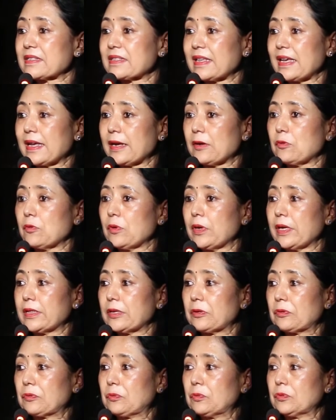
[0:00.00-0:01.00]
they go in
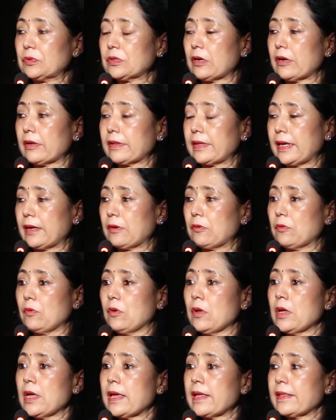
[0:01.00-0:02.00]
the route or
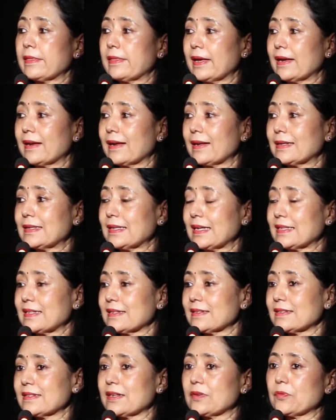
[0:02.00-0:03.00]
they get
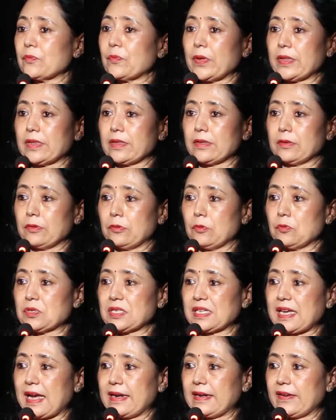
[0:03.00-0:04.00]
adjusted with
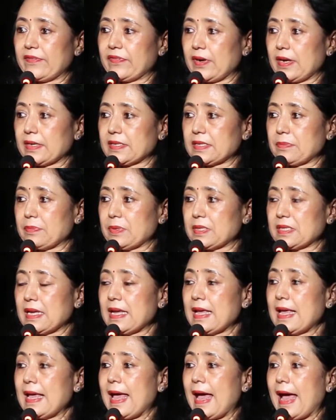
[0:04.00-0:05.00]
those kind of customers.
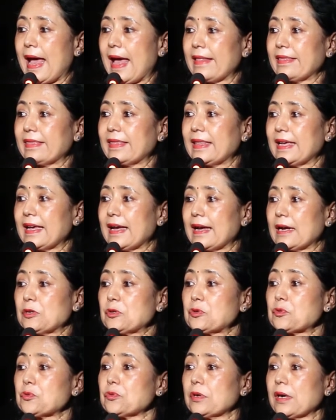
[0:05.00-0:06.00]
And they
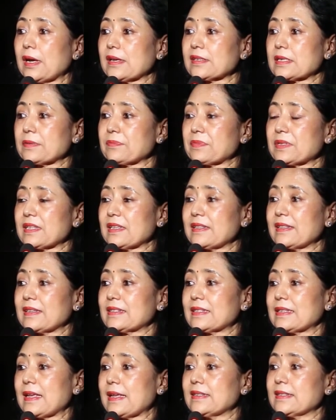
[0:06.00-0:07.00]
are true customers in the
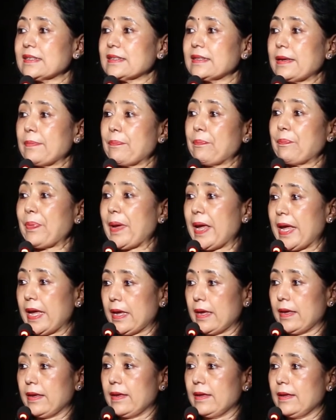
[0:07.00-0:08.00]
sense they
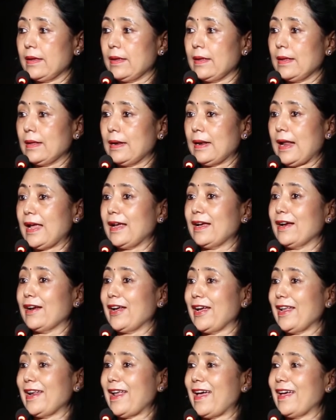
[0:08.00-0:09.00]
pay. Like
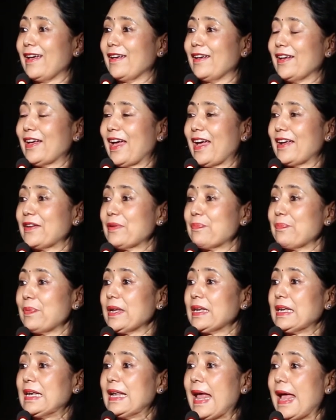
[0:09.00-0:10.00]
again, I
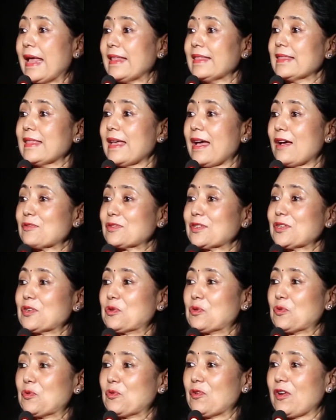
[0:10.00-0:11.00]
repeat,
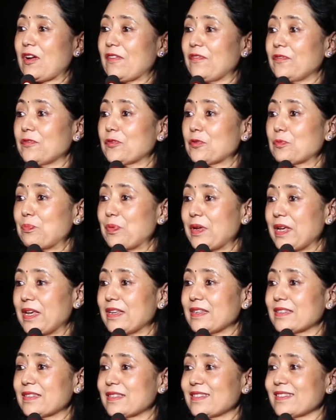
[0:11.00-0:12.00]
9,000 crore of
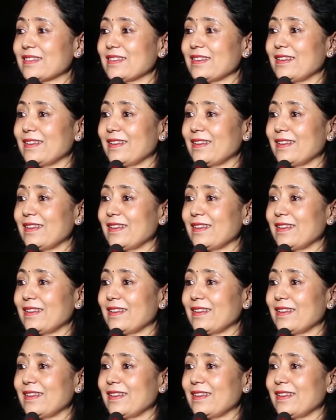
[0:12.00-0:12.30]
rupees